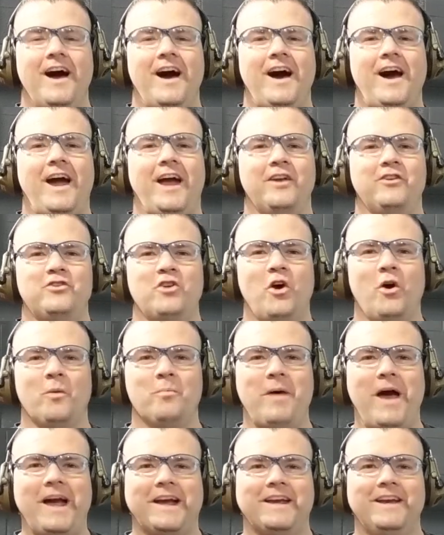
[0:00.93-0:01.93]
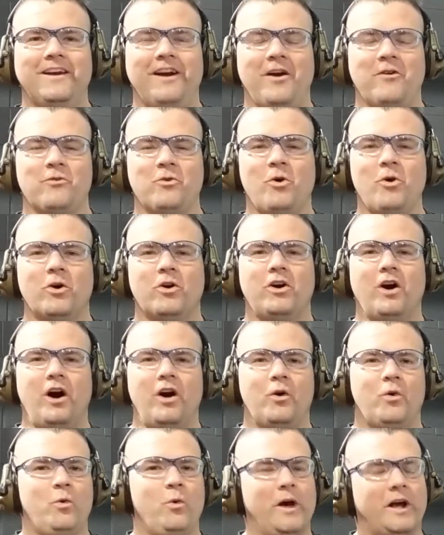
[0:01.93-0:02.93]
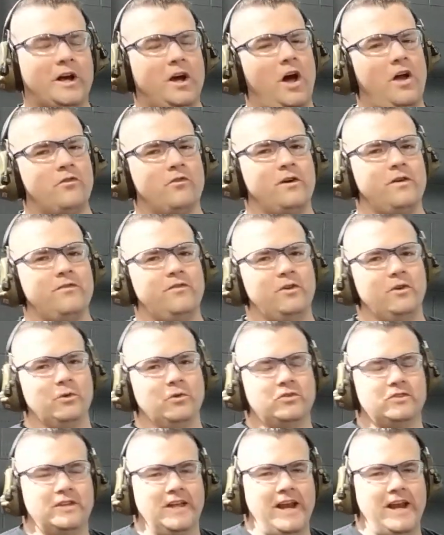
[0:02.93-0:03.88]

Hi, Joe, back here at Roll Call Quick Gun Reviews.